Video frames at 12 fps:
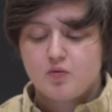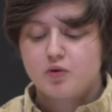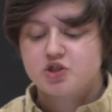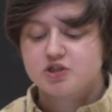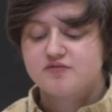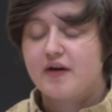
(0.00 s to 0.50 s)

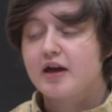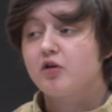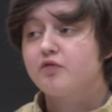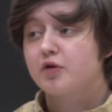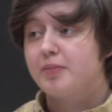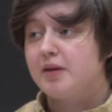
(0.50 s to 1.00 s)
which is
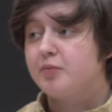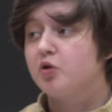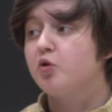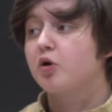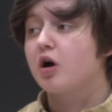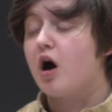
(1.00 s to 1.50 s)
vital for people
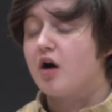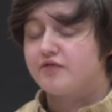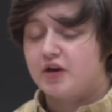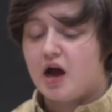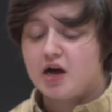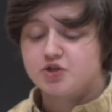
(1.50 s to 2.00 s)
who are
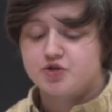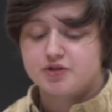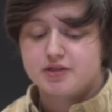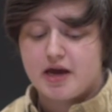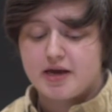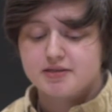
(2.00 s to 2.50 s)
often
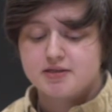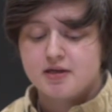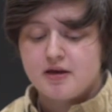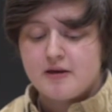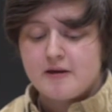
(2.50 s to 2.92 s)
ostracized.